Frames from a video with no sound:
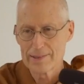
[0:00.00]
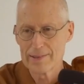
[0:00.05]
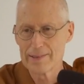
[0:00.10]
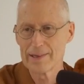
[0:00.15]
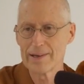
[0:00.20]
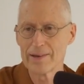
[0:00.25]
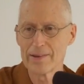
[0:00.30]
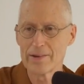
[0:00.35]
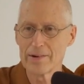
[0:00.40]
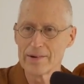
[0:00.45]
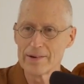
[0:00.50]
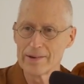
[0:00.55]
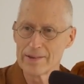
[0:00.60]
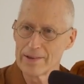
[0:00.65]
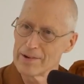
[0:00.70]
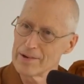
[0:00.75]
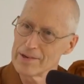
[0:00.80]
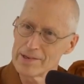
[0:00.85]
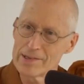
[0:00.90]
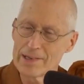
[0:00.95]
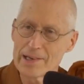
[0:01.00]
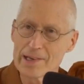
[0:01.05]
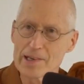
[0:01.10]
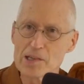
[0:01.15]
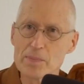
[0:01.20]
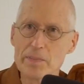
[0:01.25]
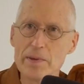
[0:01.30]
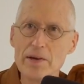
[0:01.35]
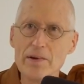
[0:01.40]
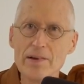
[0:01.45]
Yeah, there, there is an
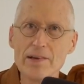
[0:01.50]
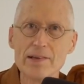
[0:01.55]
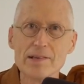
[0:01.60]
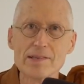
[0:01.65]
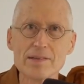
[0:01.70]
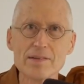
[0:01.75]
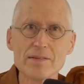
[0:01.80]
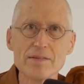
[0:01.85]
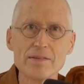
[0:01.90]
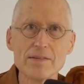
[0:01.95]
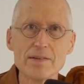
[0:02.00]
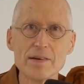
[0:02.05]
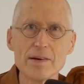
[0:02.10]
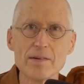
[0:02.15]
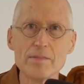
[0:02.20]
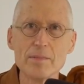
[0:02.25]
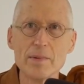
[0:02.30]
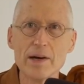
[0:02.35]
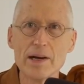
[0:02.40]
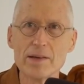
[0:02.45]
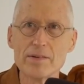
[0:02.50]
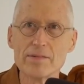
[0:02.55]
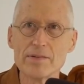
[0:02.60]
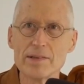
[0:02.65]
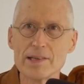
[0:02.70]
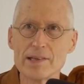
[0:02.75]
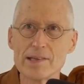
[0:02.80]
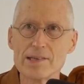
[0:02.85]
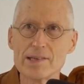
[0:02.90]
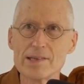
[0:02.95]
experience of, of
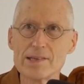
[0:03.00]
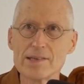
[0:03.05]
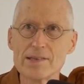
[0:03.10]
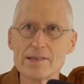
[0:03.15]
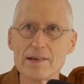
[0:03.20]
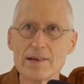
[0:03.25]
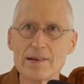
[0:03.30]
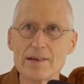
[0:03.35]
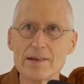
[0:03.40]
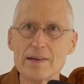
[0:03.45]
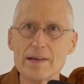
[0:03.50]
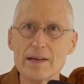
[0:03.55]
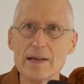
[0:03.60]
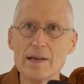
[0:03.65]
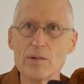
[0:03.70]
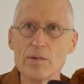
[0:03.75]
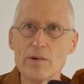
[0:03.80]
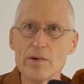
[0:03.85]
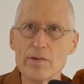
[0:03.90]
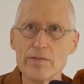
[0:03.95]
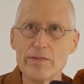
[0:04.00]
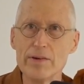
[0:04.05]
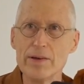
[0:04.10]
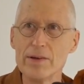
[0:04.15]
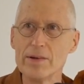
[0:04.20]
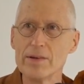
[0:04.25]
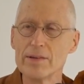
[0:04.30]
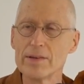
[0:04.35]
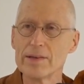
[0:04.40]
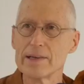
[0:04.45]
mindfulness, isn't there? We
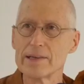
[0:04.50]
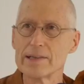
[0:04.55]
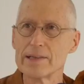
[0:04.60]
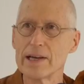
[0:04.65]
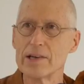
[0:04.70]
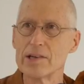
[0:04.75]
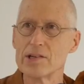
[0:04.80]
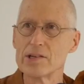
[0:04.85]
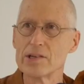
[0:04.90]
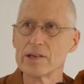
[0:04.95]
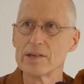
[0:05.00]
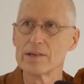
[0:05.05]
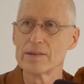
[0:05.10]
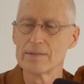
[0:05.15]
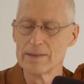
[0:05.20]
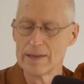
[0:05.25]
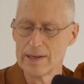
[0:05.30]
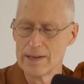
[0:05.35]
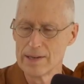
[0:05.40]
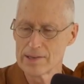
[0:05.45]
feel the attention.